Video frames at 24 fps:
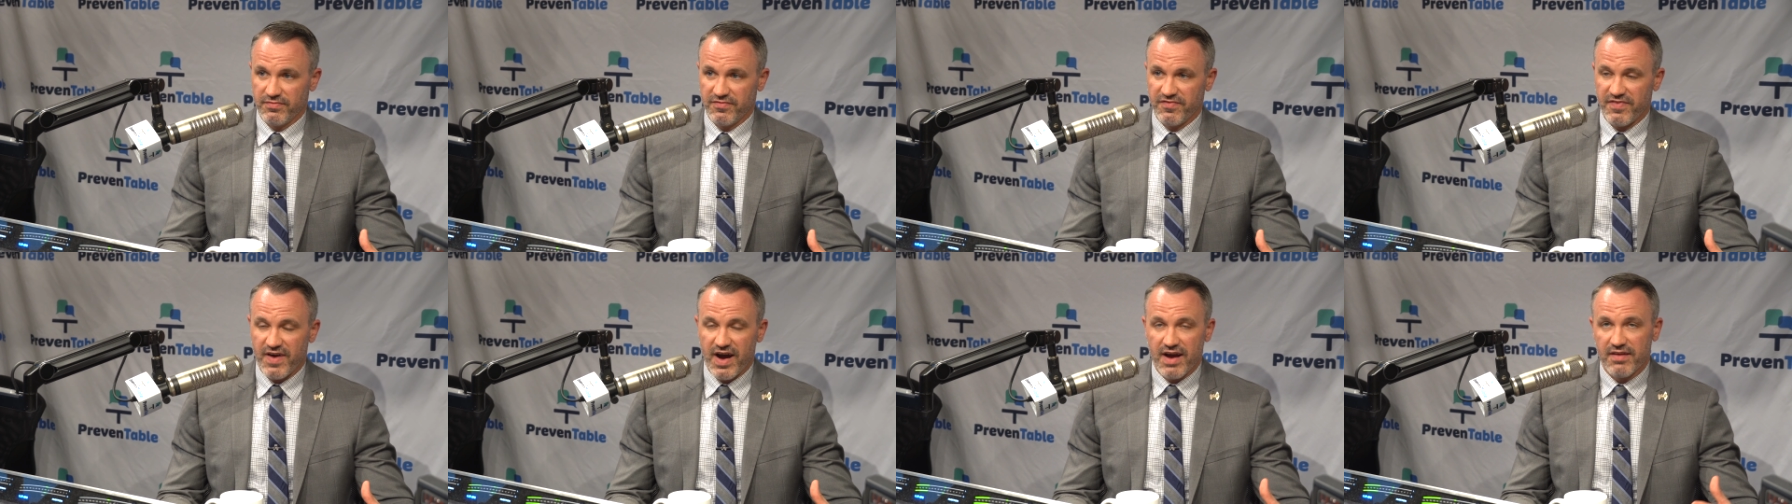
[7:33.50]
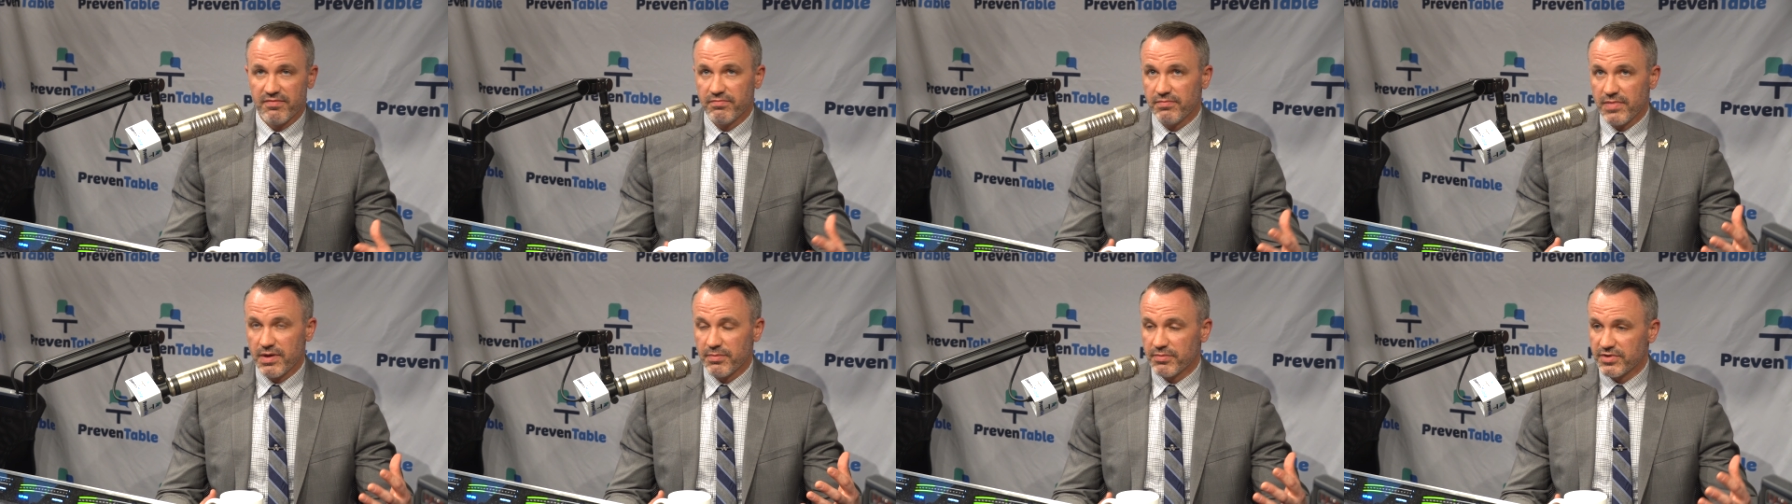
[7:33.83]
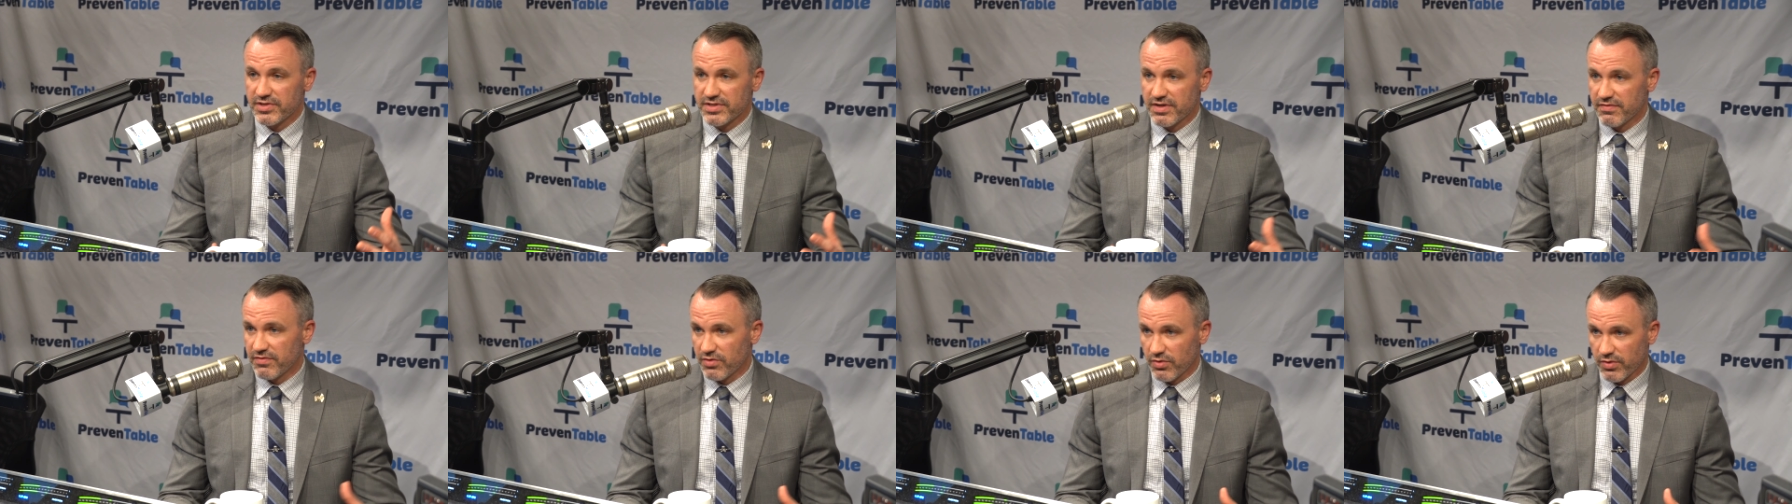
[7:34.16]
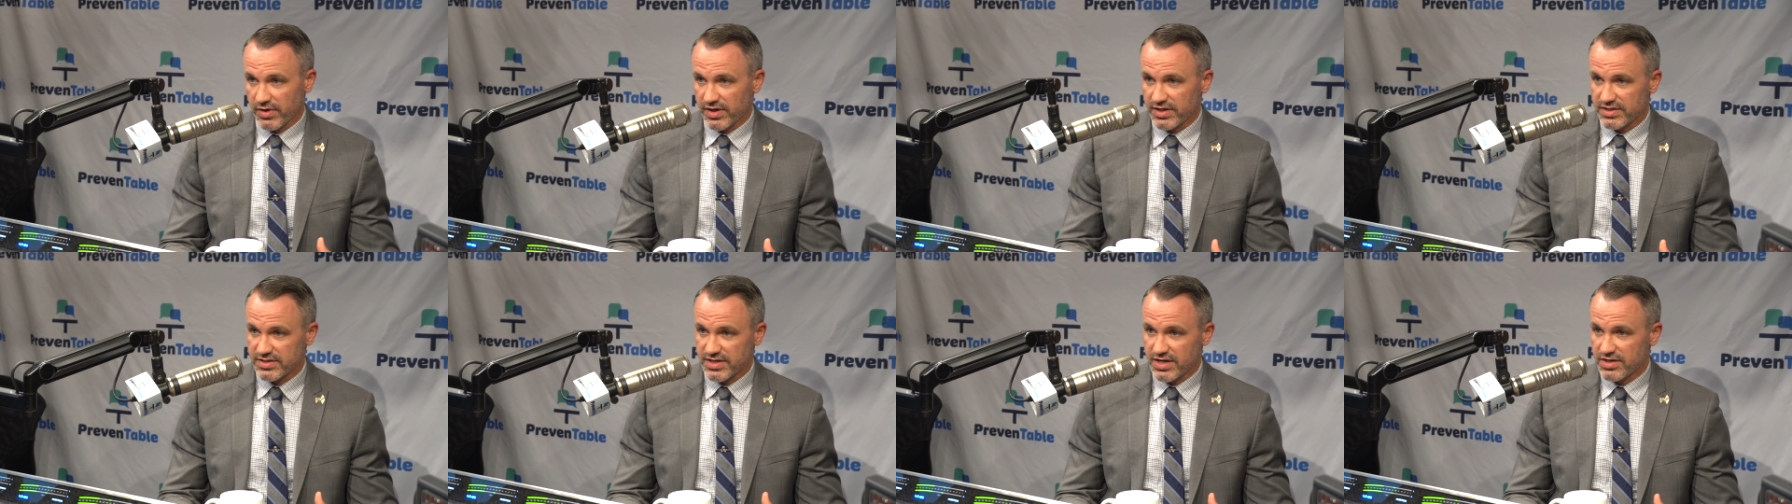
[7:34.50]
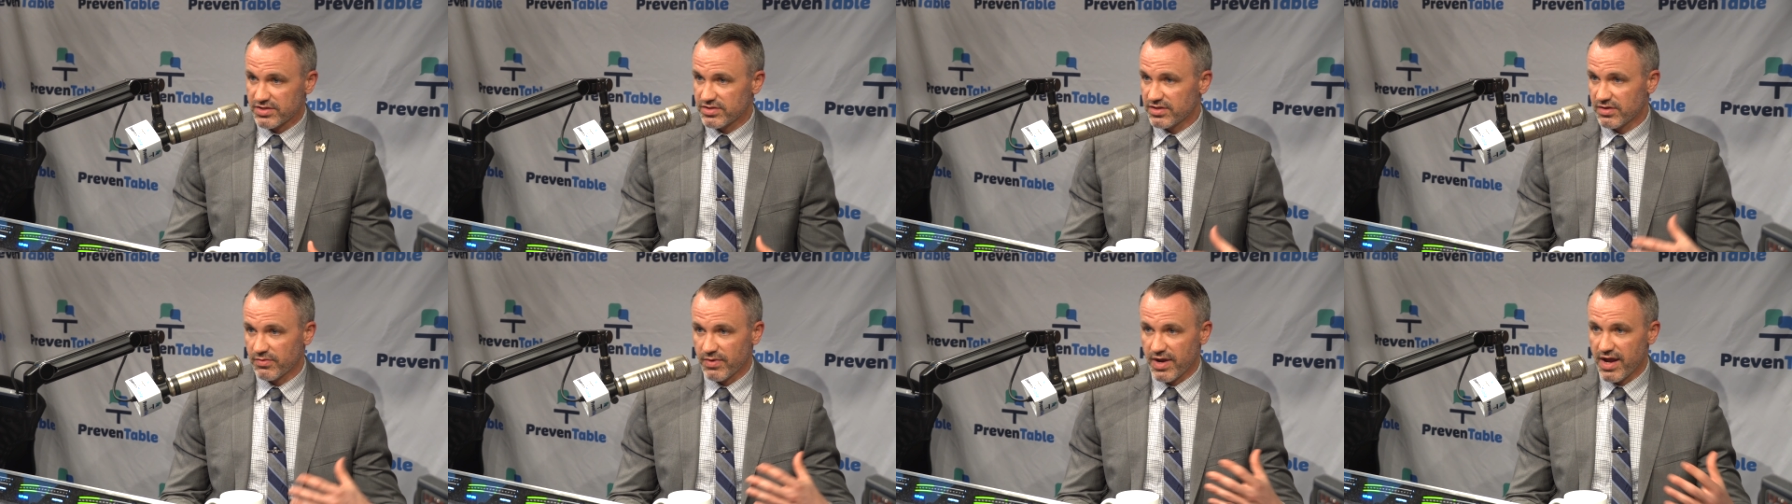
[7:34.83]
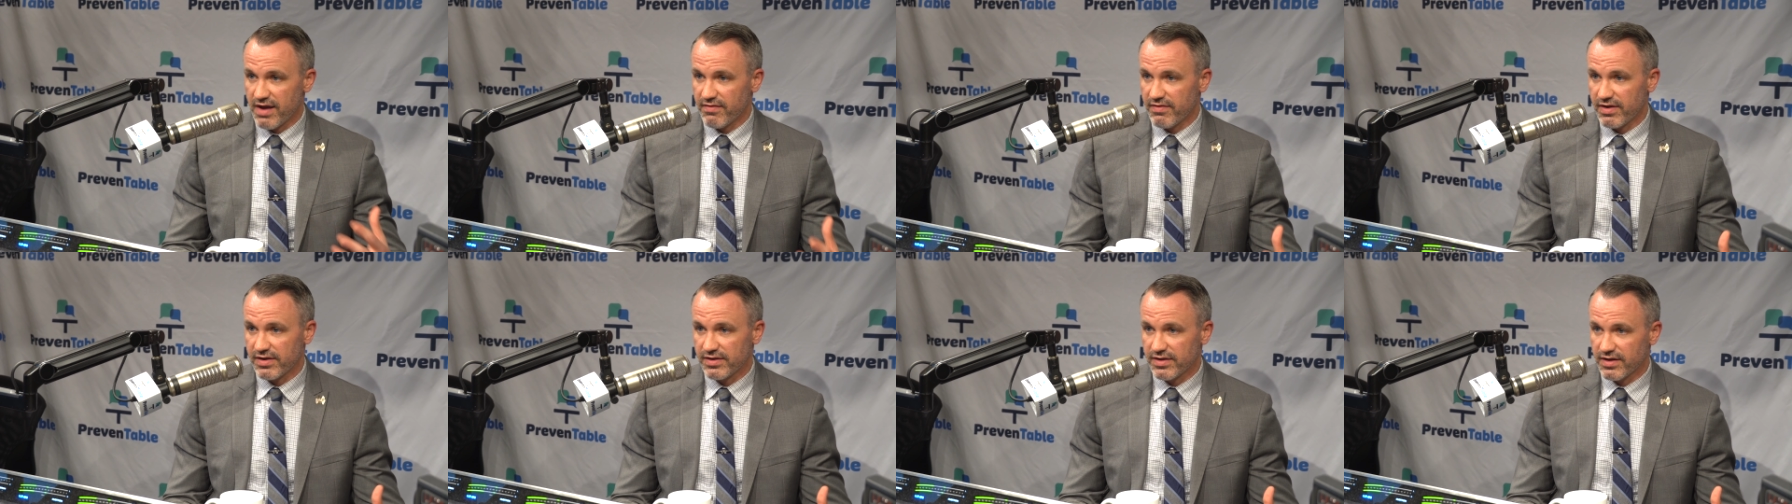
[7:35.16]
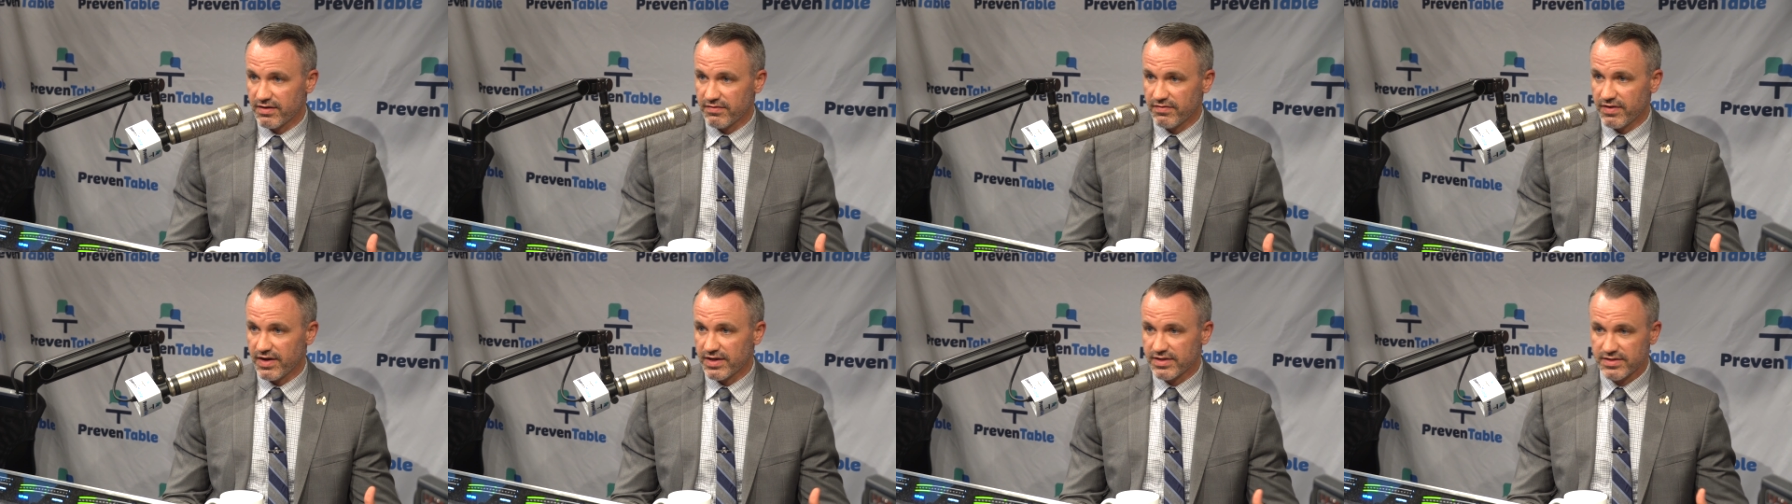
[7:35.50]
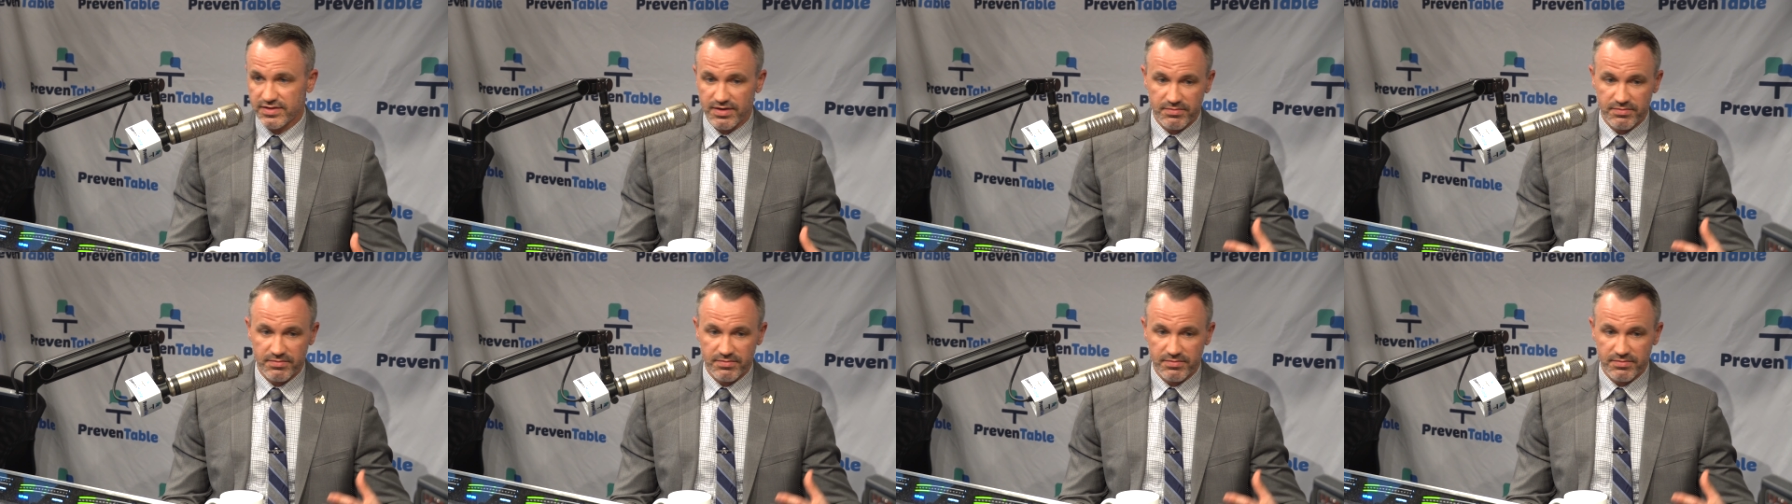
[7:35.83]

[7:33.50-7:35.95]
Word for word: five members of an organization that we have identified.